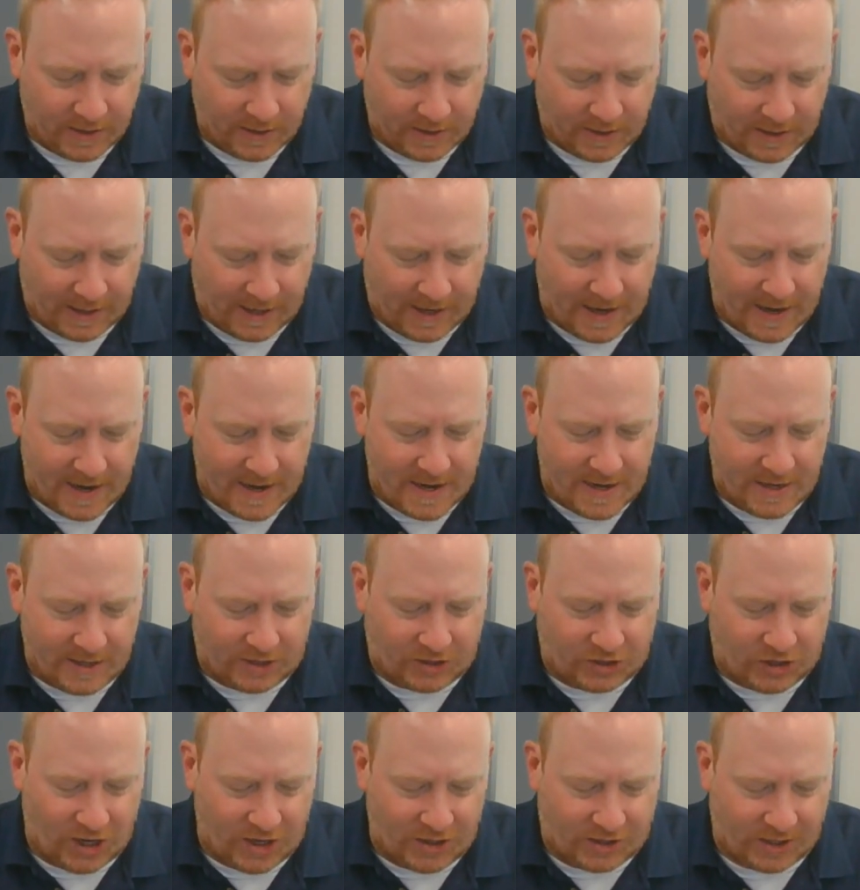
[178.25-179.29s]
Aye, he's
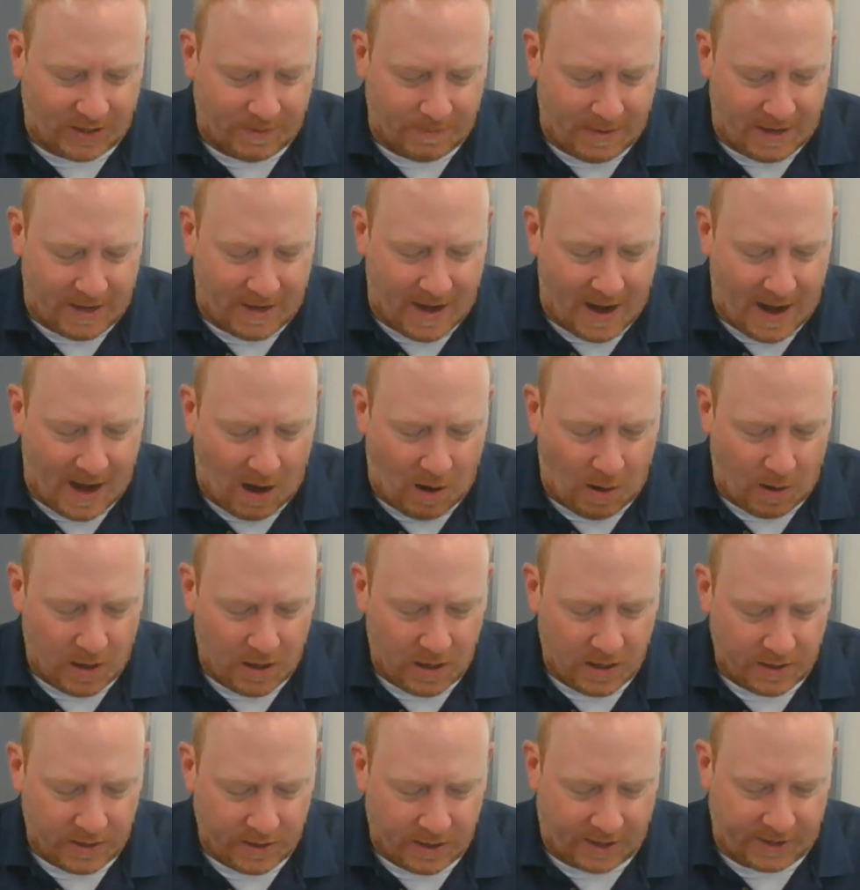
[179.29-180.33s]
chasing me now,
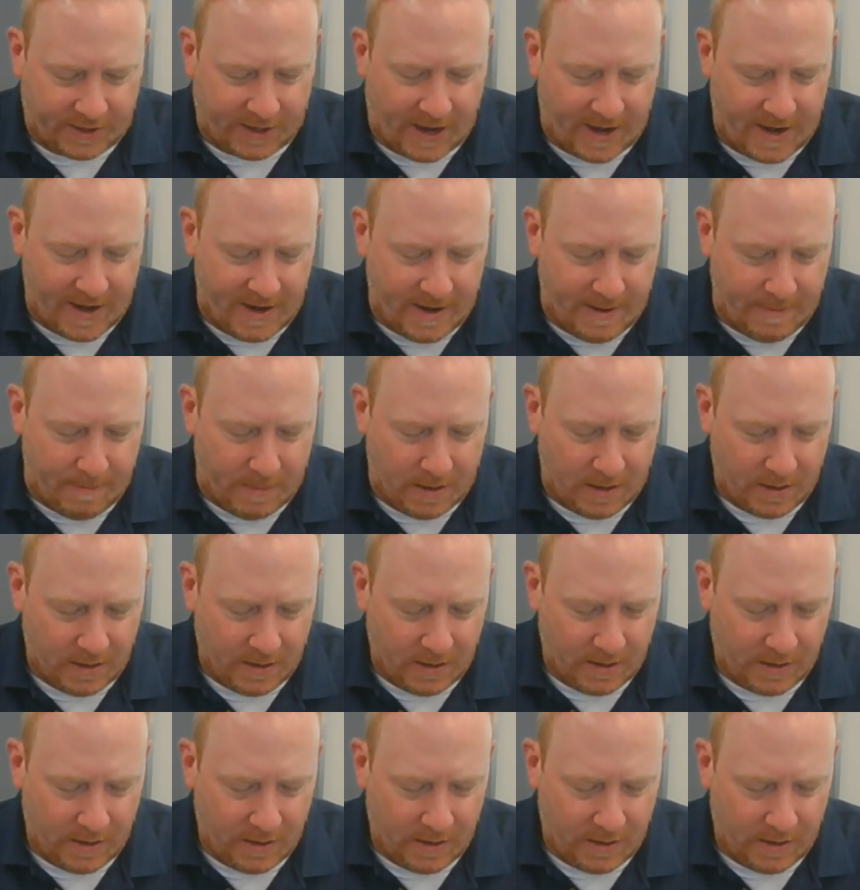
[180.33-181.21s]
not I him.